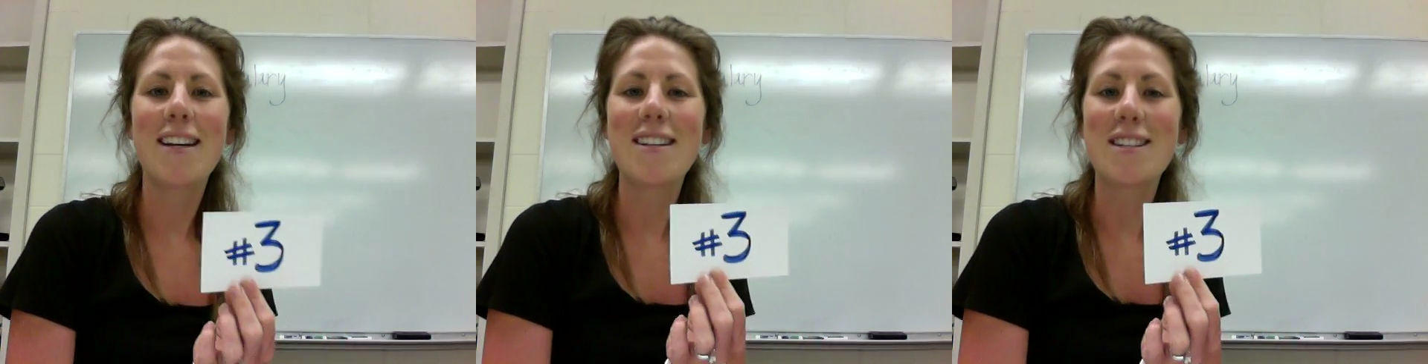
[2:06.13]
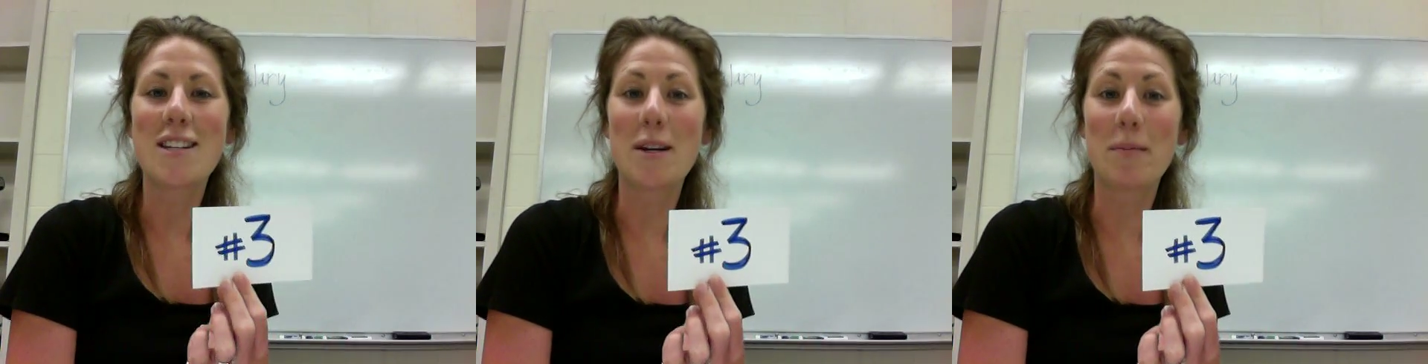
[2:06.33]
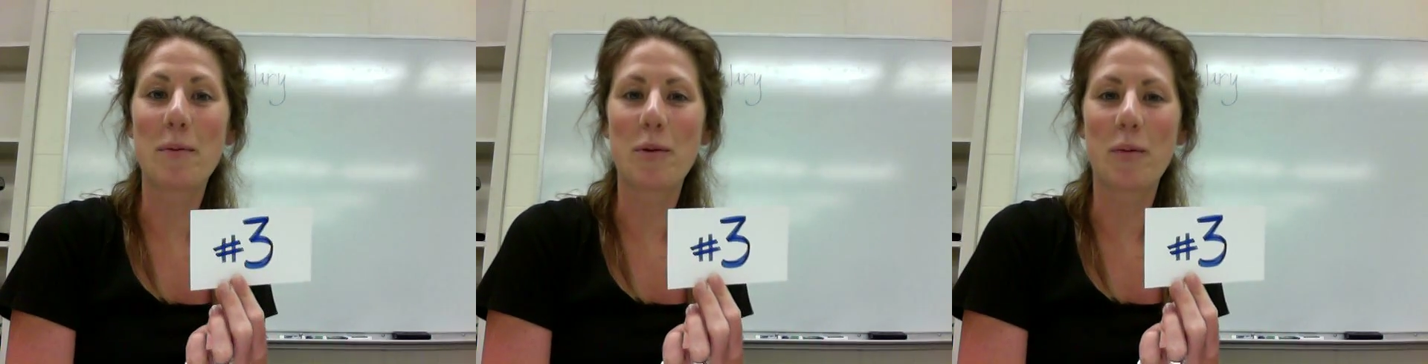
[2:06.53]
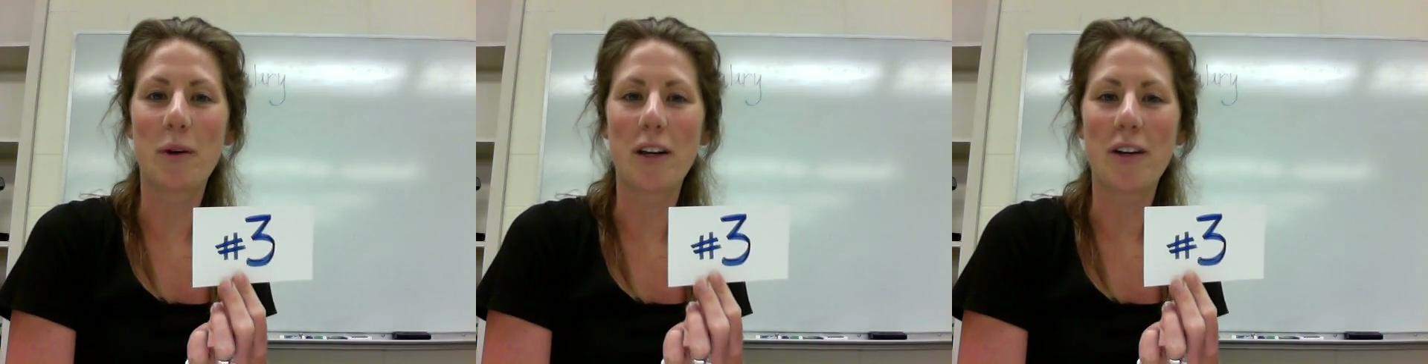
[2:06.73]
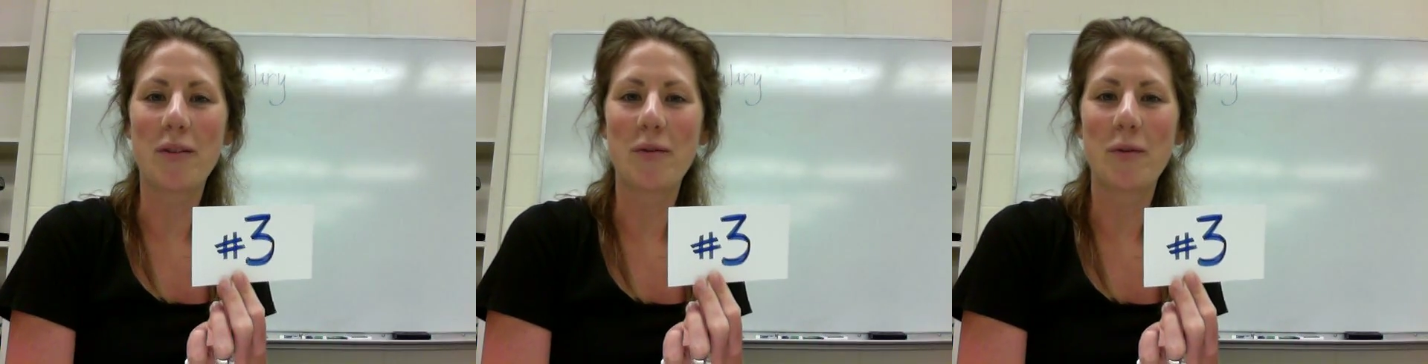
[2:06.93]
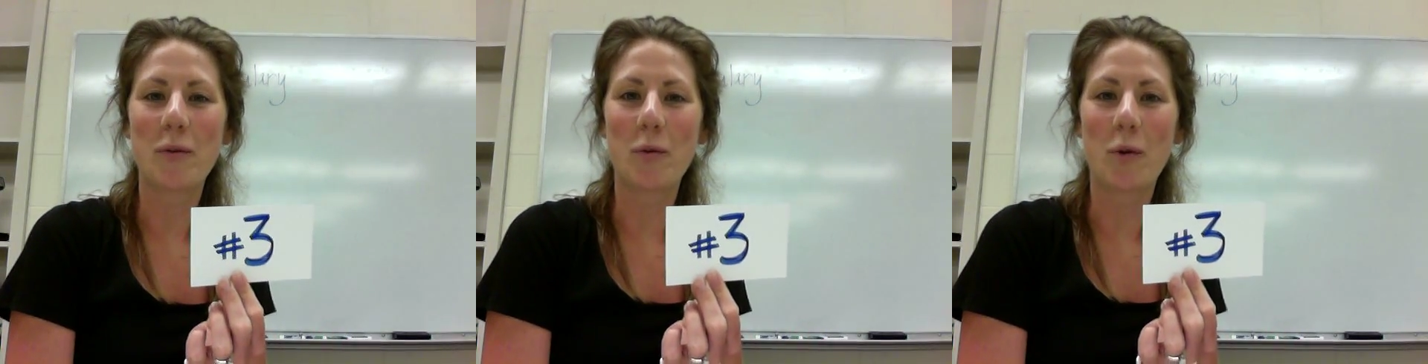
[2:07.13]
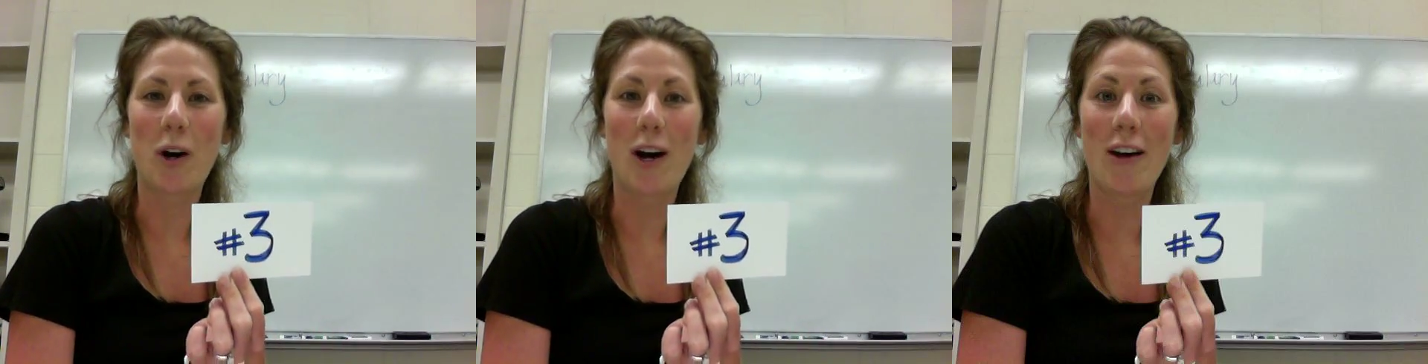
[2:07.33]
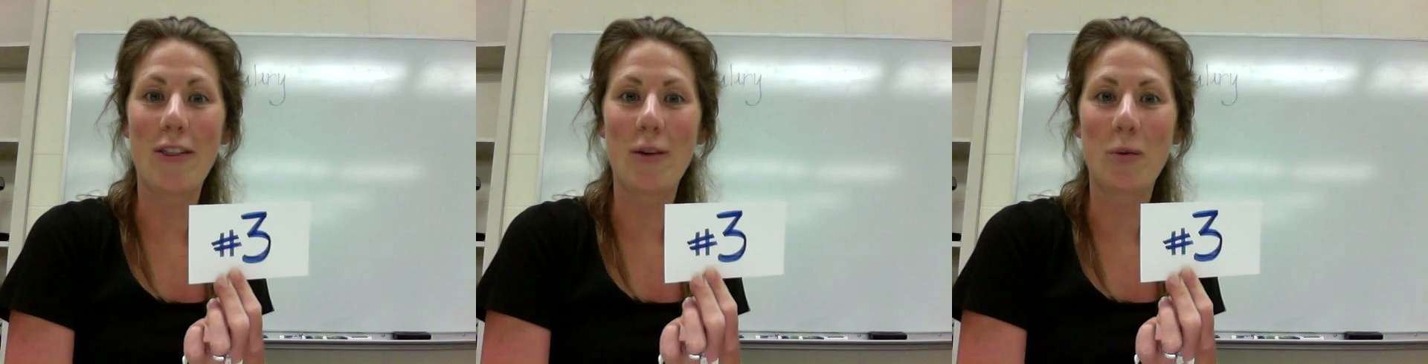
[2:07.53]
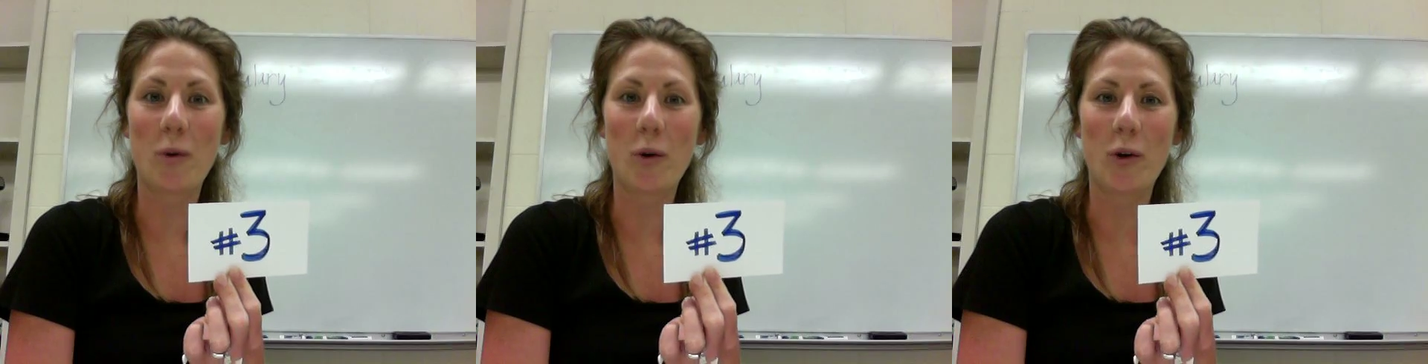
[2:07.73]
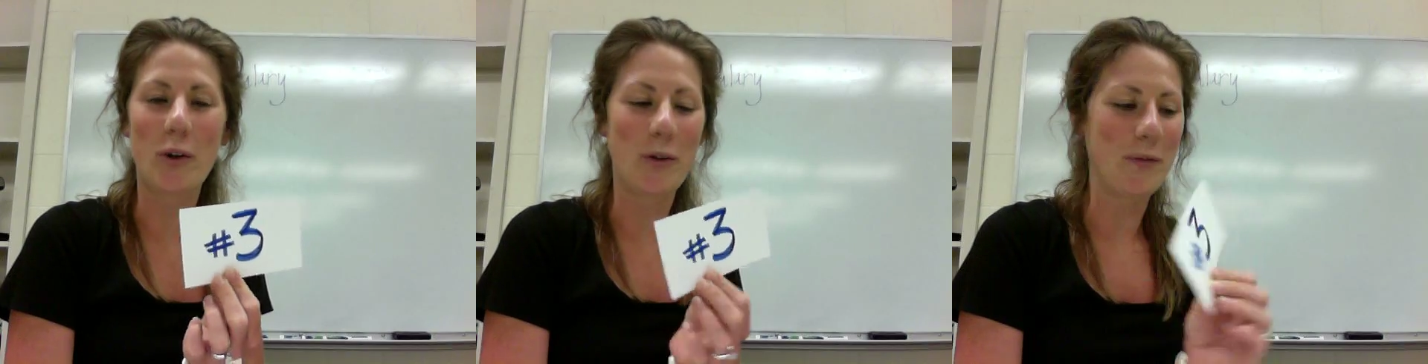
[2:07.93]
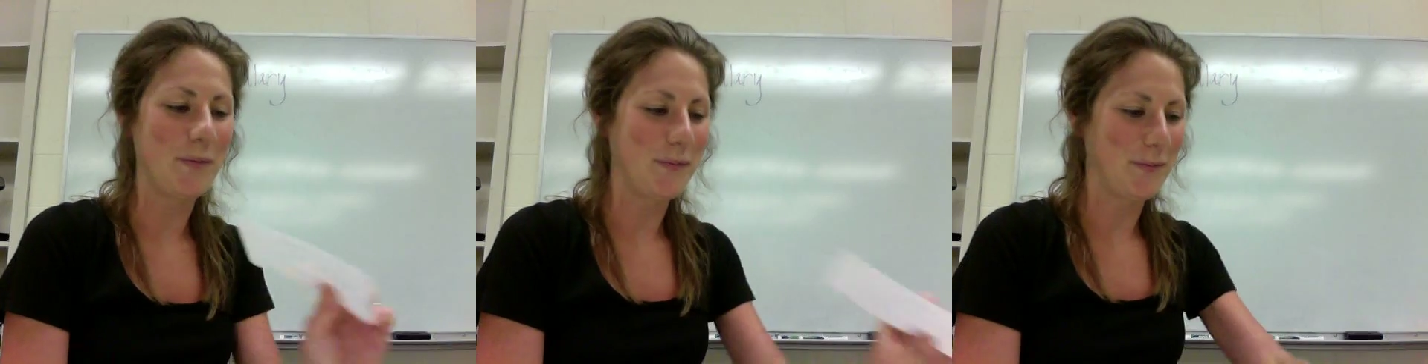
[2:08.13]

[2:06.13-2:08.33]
Tip 3. We're on the roll.